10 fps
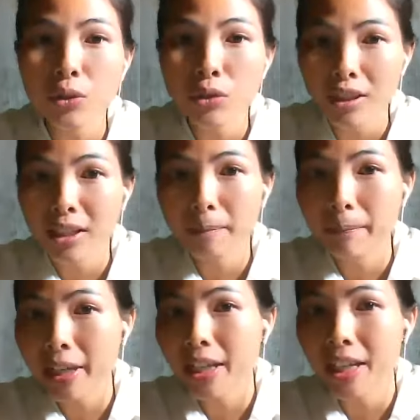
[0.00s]
usually
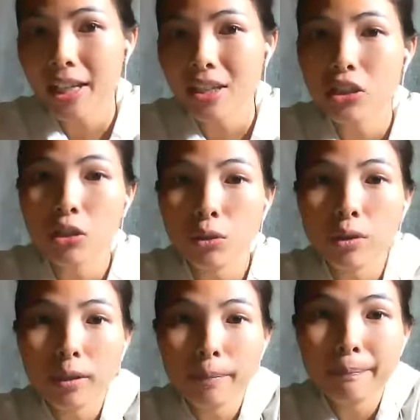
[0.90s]
pick it to
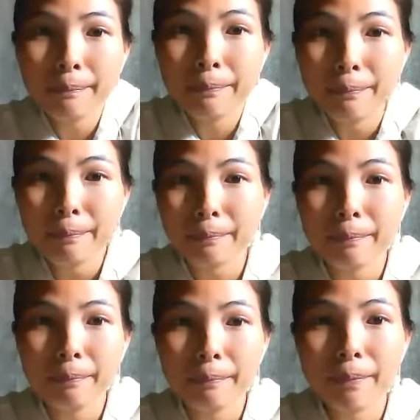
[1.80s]
the
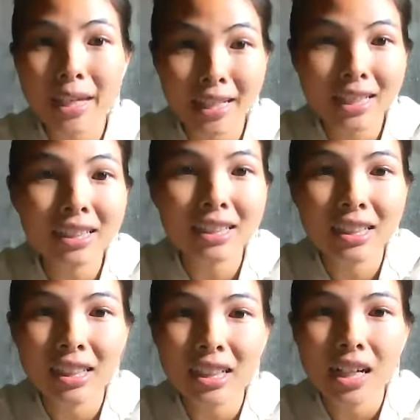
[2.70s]
bin,
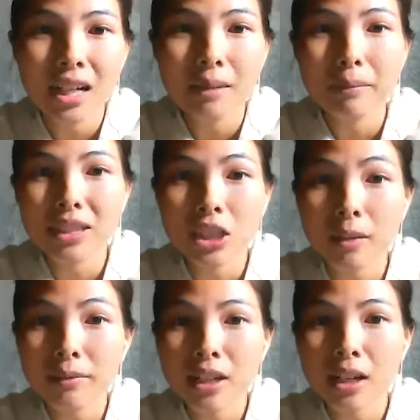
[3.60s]
but
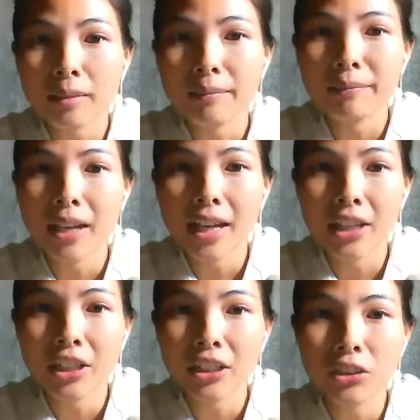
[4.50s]
sometimes
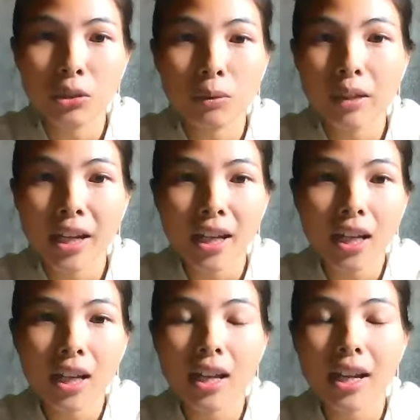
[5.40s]
I don't.
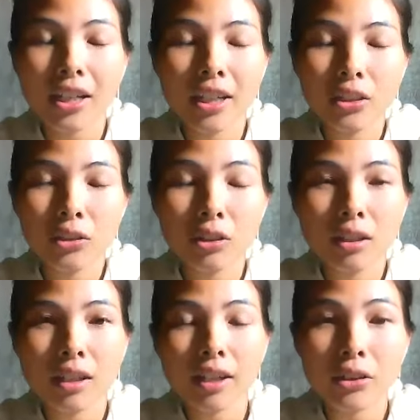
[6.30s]
I
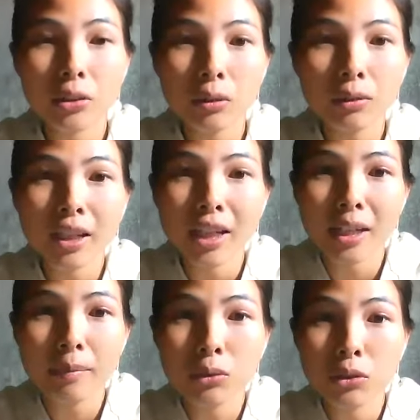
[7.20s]
I don't
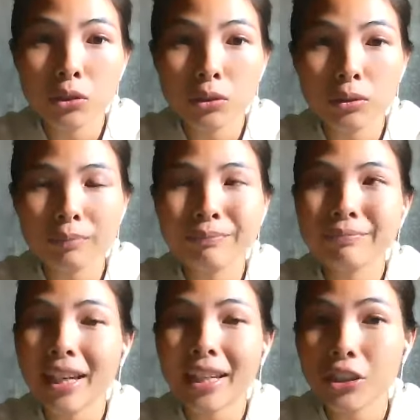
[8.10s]
able to.
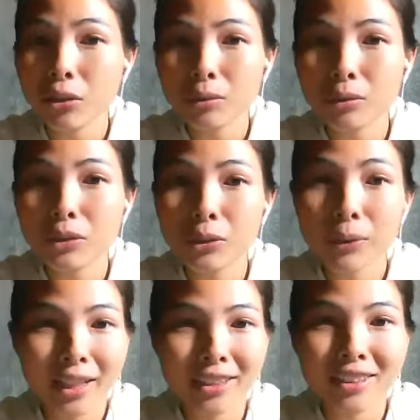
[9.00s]
I don't do
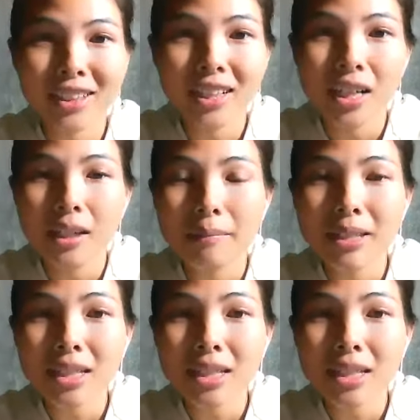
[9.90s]
it. Mm-hmm.